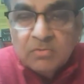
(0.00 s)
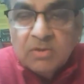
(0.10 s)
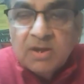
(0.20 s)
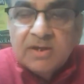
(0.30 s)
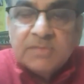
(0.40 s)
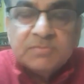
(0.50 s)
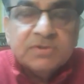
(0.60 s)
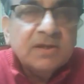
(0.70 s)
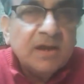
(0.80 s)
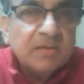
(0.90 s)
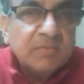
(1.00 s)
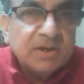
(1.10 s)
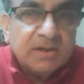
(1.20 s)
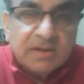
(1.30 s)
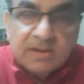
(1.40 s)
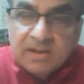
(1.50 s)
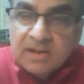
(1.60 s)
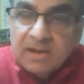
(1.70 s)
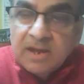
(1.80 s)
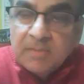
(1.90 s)
war lives in harmony,
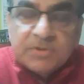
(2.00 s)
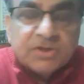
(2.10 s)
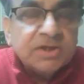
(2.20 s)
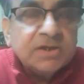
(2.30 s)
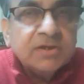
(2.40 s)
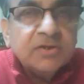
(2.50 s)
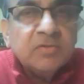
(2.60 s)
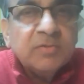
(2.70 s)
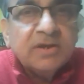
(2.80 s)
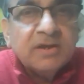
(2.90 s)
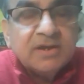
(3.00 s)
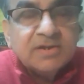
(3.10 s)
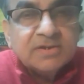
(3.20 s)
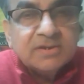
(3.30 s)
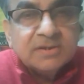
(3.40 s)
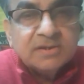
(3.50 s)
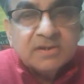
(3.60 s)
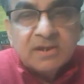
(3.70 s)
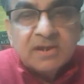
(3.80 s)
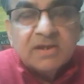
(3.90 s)
appreciating human rights,
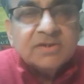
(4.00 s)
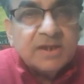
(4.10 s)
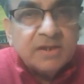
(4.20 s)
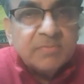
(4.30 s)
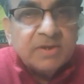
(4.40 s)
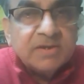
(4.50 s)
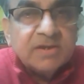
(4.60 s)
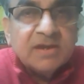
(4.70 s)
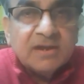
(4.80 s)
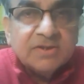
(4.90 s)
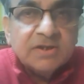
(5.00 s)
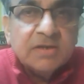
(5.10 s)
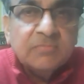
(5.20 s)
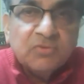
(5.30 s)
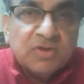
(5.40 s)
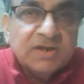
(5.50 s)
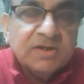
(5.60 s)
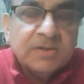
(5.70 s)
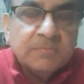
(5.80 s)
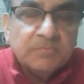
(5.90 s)
celebrating cultural
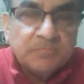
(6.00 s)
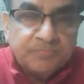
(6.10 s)
plurality.